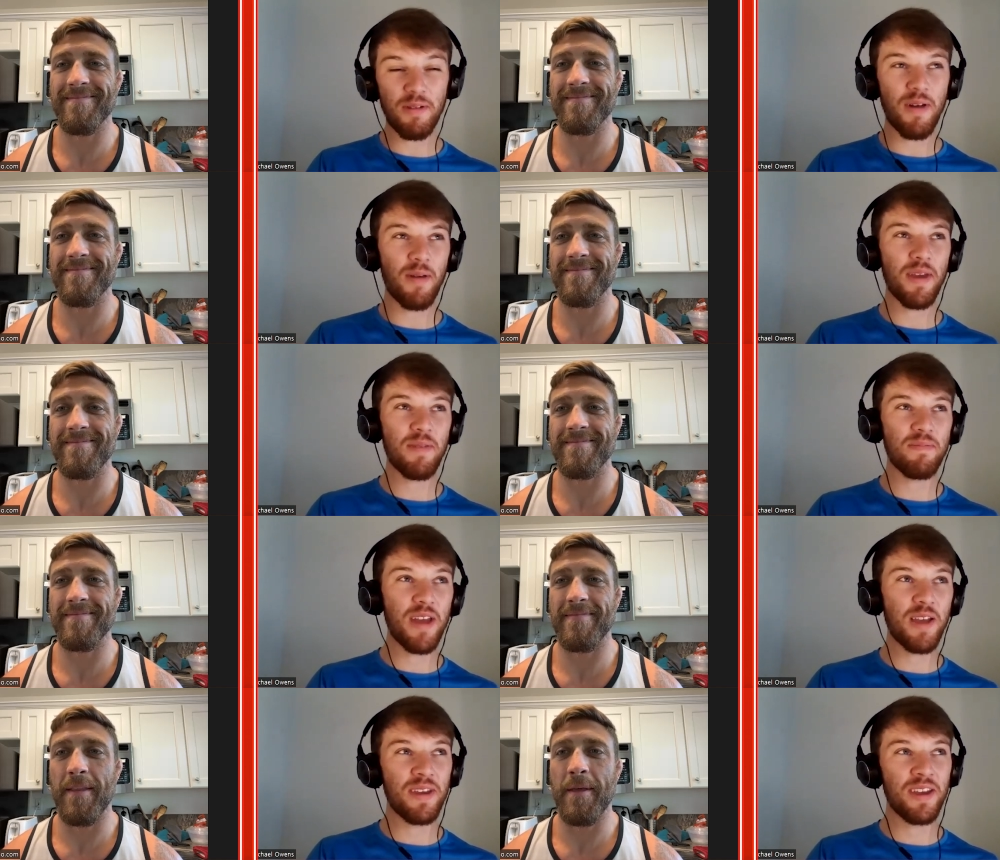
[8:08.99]
Speaker 1: I mean,
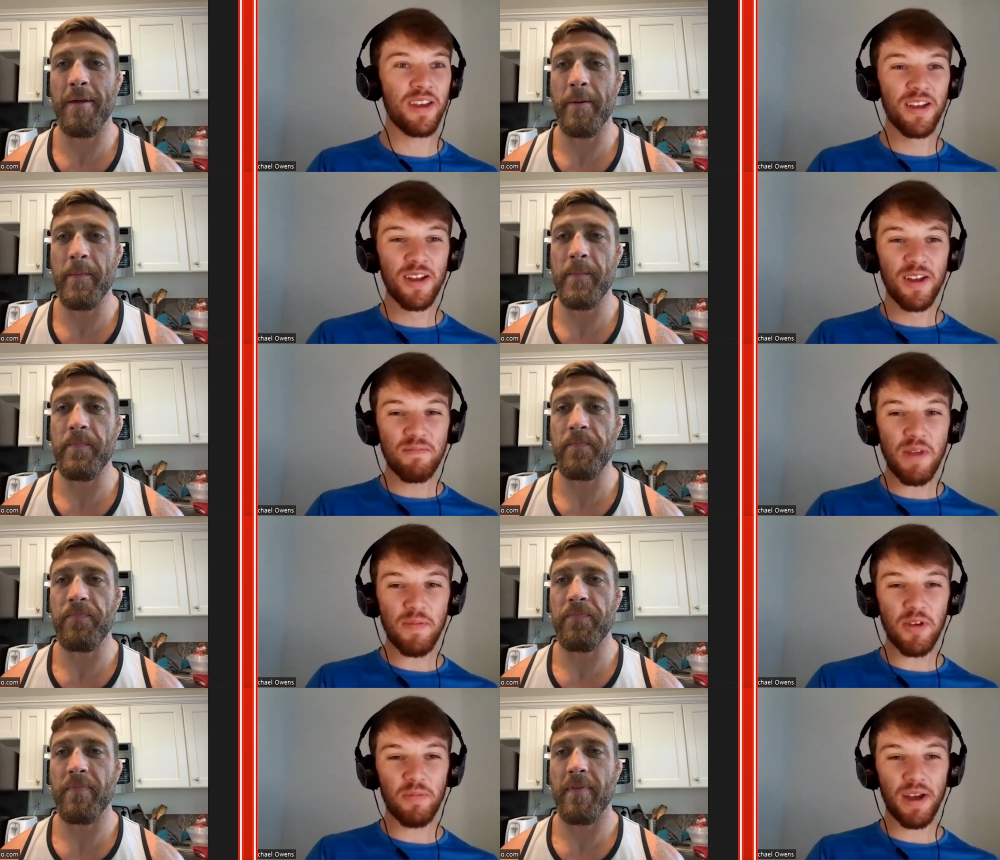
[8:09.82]
maybe
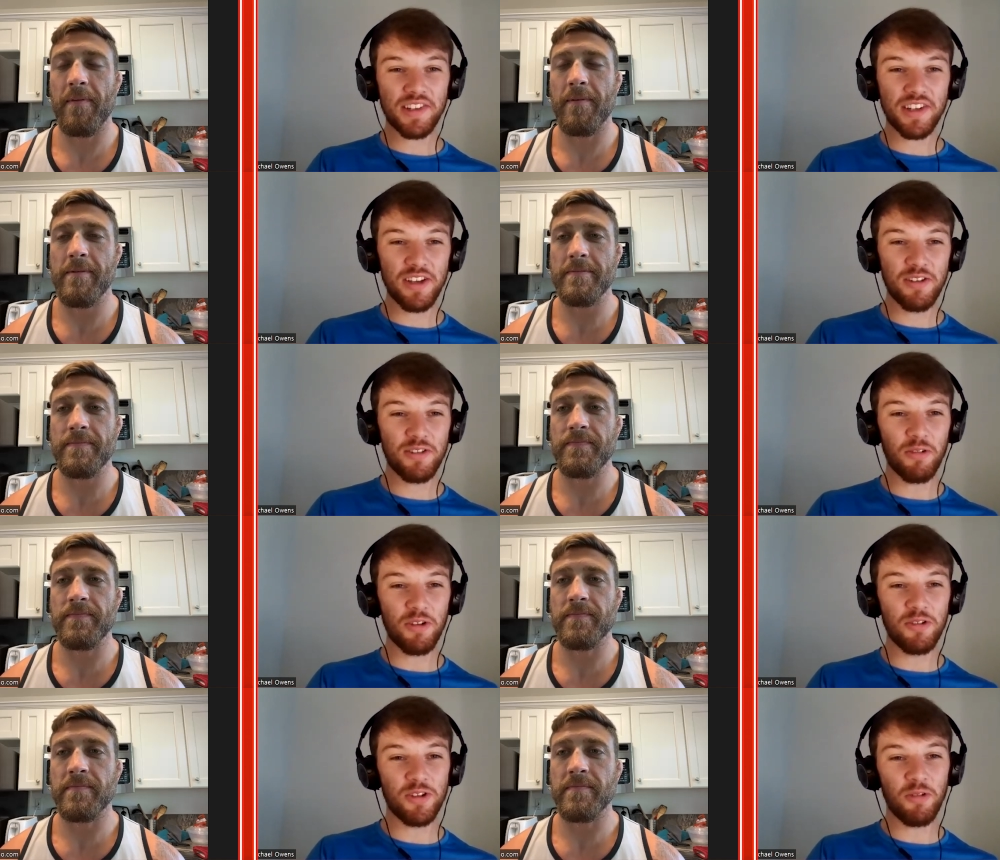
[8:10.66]
maybe you might say you
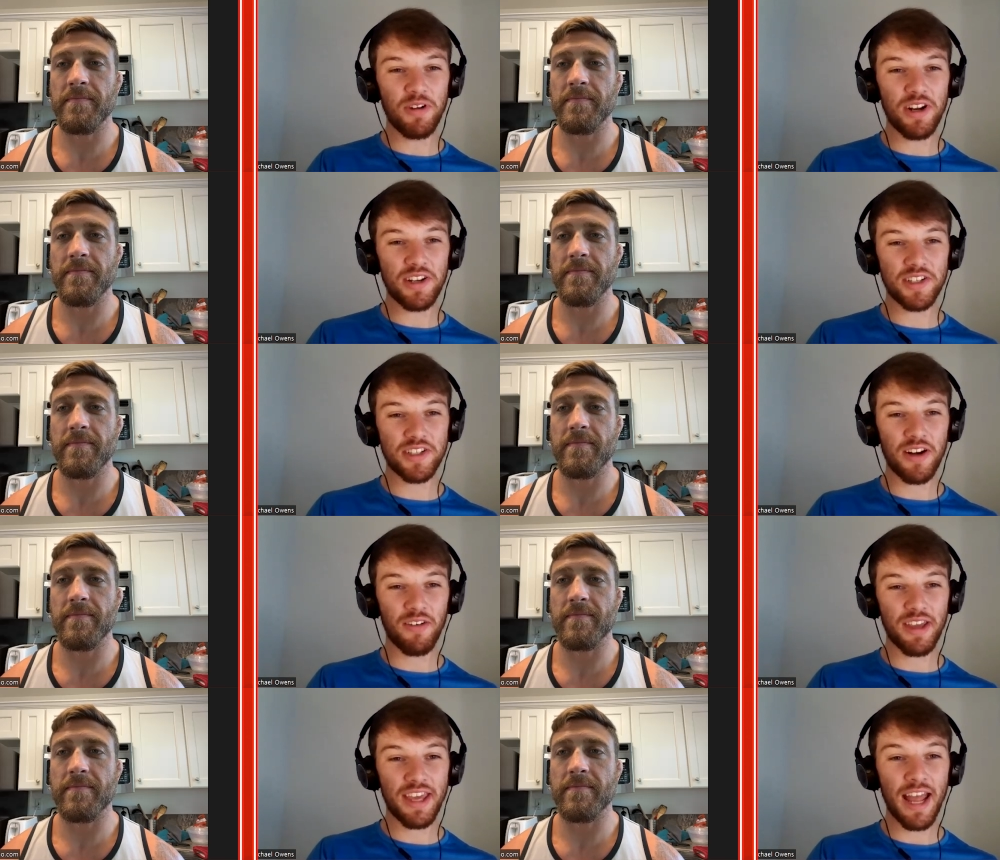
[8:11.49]
don't you don't
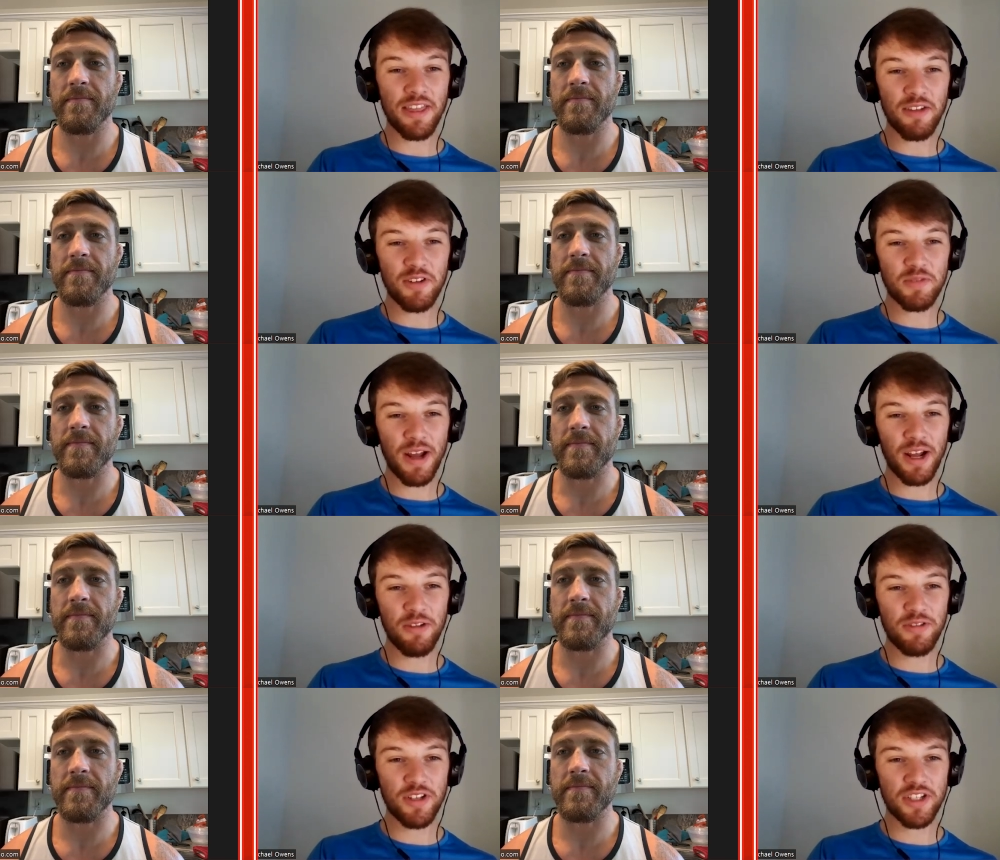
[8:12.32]
necessarily get the
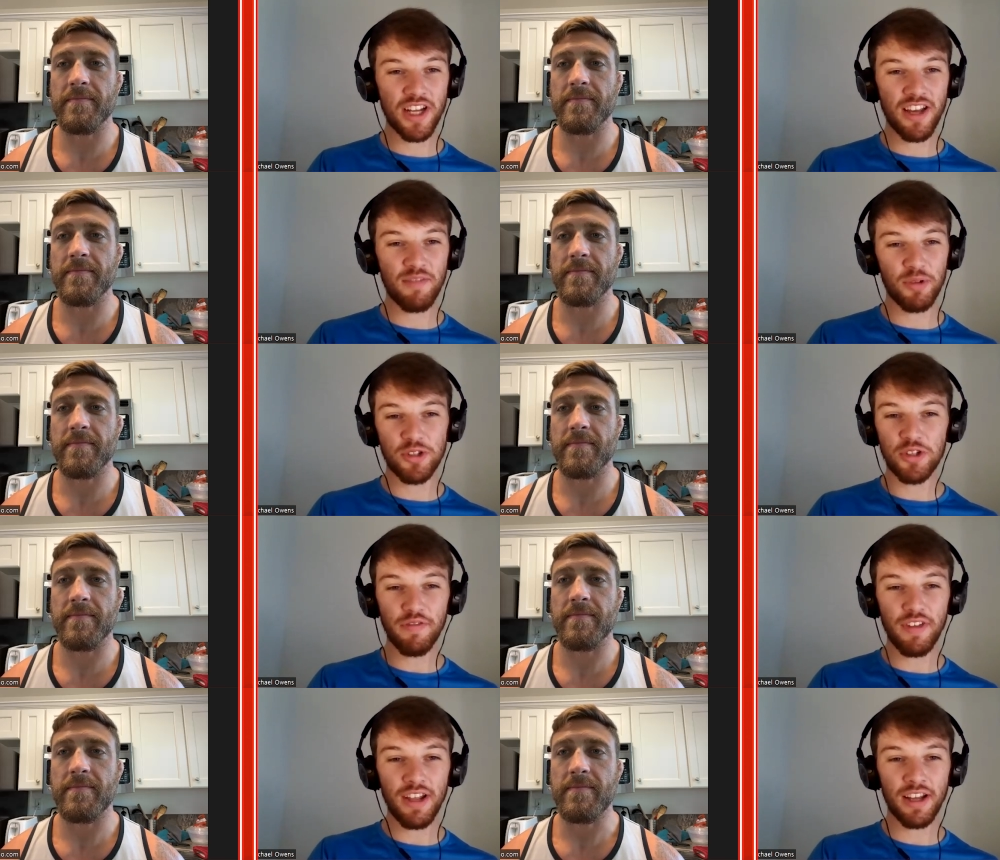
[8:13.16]
respect you deserve, but do you
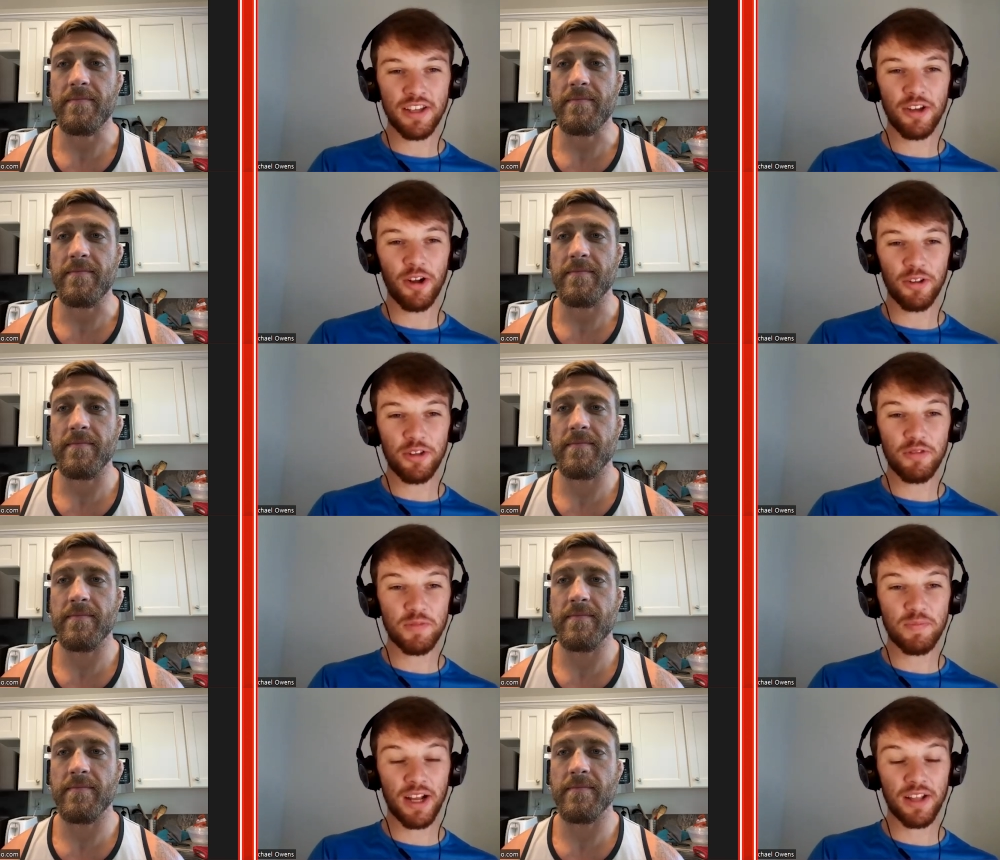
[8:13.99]
feel like you got the
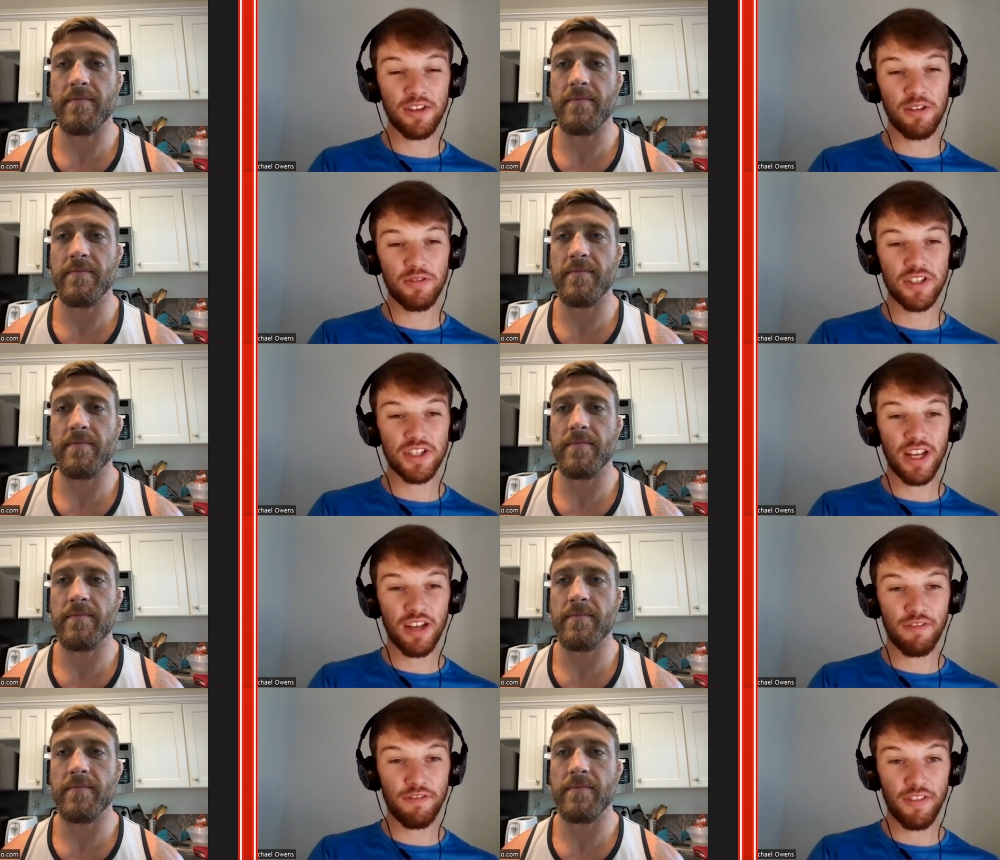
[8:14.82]
respect that you
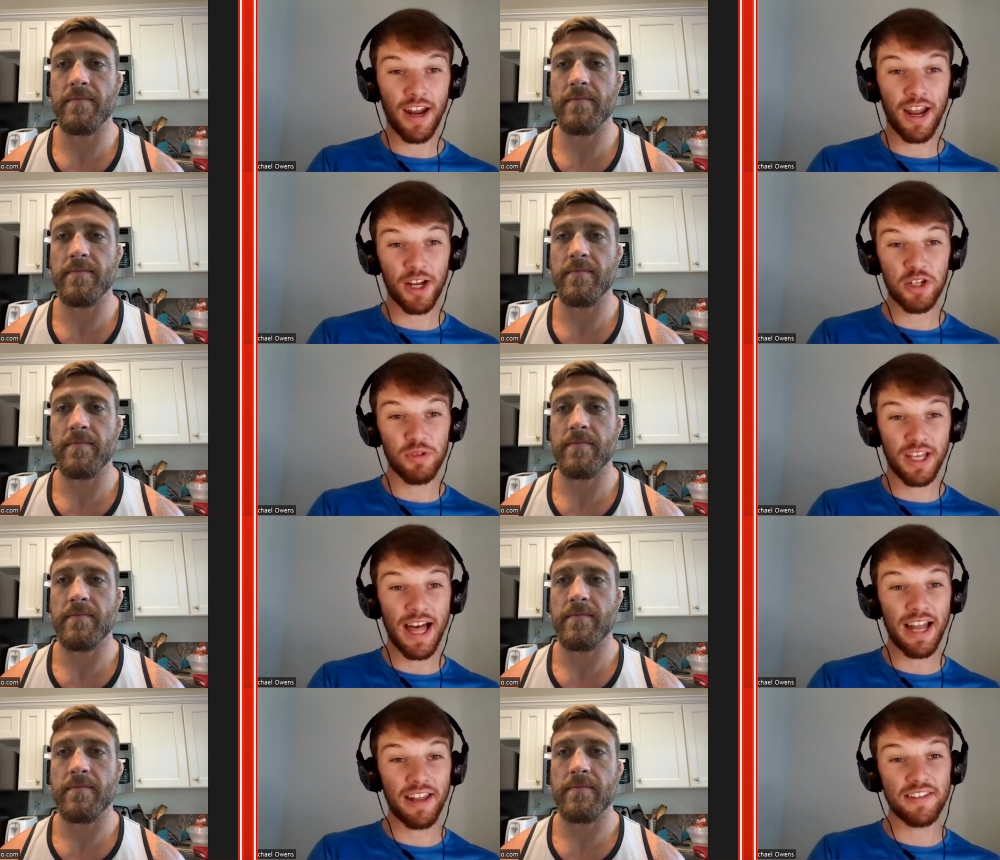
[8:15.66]
deserve for that actual
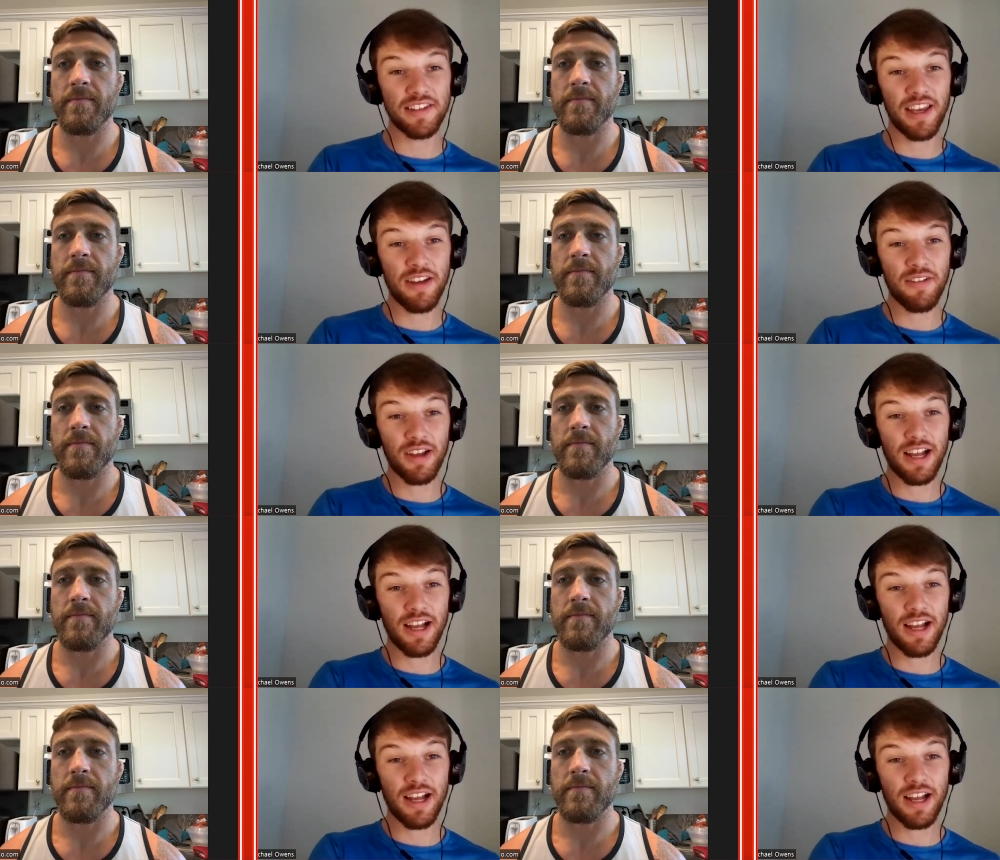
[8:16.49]
calendar year and